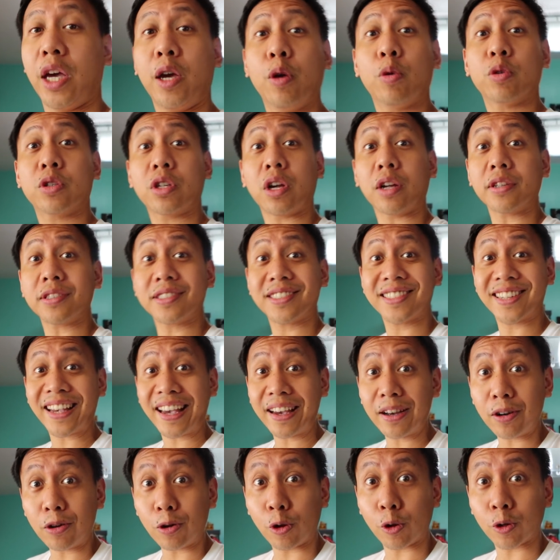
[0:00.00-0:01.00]
It was on
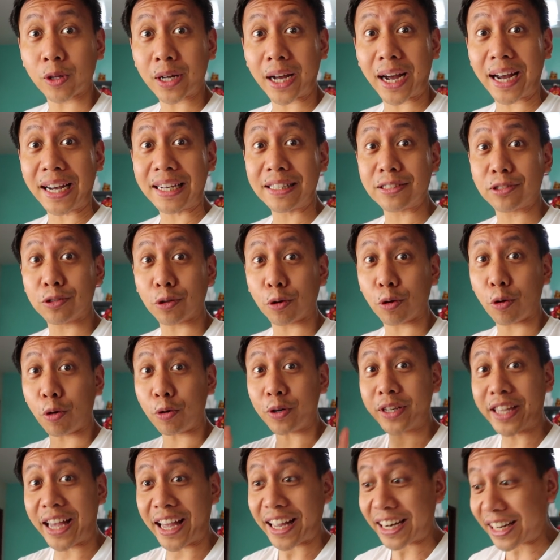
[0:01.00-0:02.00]
sale, guys, so
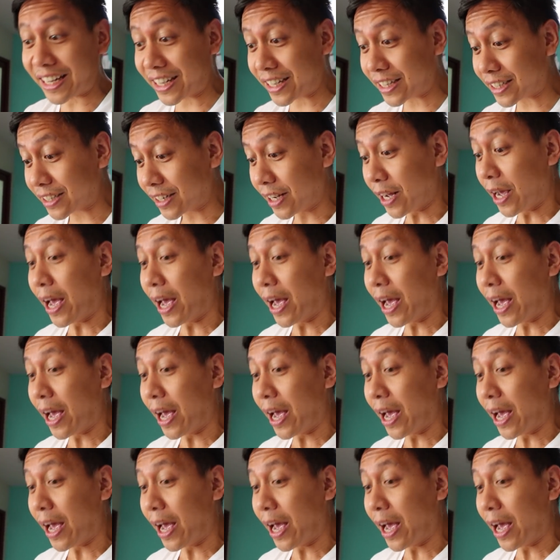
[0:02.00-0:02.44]
go get it.